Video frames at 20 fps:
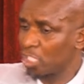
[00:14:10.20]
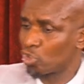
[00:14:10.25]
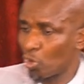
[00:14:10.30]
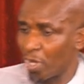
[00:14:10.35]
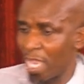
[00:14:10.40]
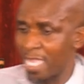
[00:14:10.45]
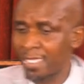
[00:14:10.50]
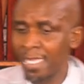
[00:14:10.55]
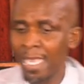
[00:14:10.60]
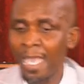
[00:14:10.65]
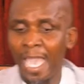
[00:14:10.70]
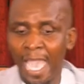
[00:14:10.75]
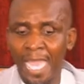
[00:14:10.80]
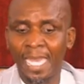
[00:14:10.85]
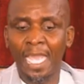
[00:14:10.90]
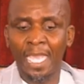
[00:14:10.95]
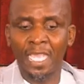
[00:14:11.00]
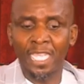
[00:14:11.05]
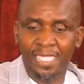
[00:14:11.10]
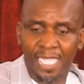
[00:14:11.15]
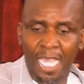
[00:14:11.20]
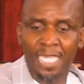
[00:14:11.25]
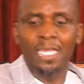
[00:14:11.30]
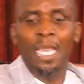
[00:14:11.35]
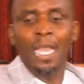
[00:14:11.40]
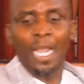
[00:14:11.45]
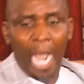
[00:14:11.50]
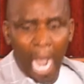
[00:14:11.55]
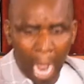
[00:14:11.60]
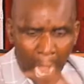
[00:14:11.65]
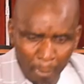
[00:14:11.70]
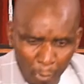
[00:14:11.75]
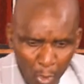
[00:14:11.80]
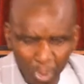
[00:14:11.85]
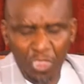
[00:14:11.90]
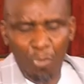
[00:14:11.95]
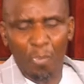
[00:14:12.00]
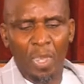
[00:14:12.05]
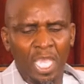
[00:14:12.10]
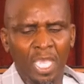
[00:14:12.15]
students and he says, Come
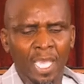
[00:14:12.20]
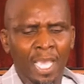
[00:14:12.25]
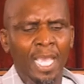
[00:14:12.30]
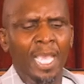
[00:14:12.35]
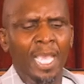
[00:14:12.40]
with me,